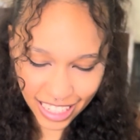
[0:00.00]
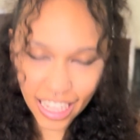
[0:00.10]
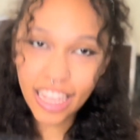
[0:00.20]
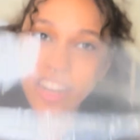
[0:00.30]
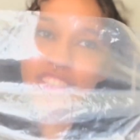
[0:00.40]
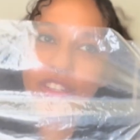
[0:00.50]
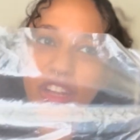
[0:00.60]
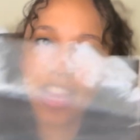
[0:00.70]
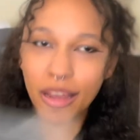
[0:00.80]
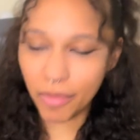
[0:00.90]
It also
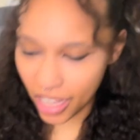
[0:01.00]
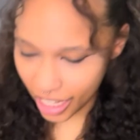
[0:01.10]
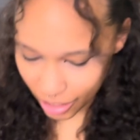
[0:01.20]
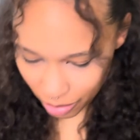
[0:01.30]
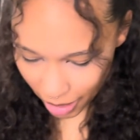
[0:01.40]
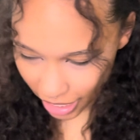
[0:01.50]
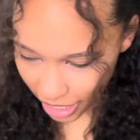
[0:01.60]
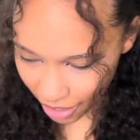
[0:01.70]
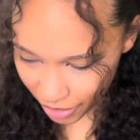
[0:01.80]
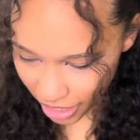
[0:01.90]
came in its own baggie.
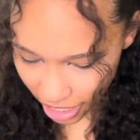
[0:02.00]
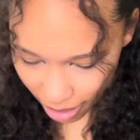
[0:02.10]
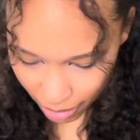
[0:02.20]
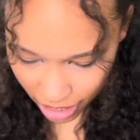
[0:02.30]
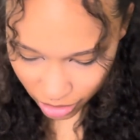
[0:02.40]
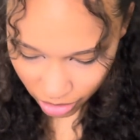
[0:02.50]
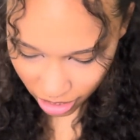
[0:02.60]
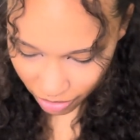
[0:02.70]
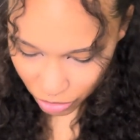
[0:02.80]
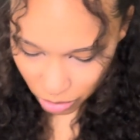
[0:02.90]
Everything came in its own
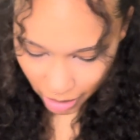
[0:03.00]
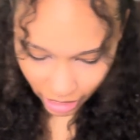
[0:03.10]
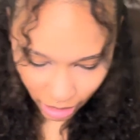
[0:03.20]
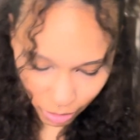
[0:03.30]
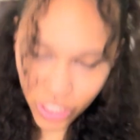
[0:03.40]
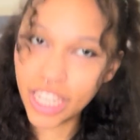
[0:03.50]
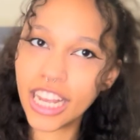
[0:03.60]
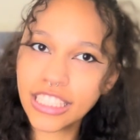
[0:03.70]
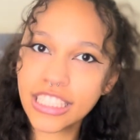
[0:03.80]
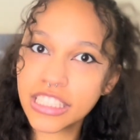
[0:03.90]
individual baggie, which I
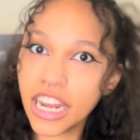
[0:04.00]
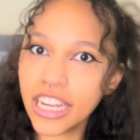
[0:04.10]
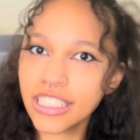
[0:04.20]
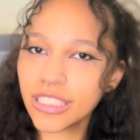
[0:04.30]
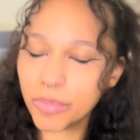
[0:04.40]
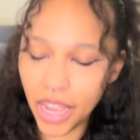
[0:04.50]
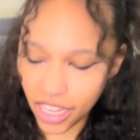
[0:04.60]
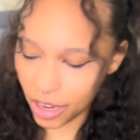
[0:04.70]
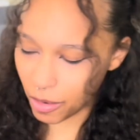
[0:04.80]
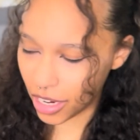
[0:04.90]
guess is nice,
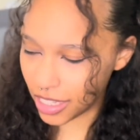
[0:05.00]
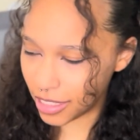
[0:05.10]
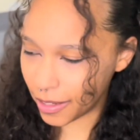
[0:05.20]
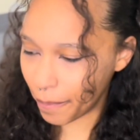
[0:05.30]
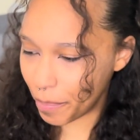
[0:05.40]
packing-wise.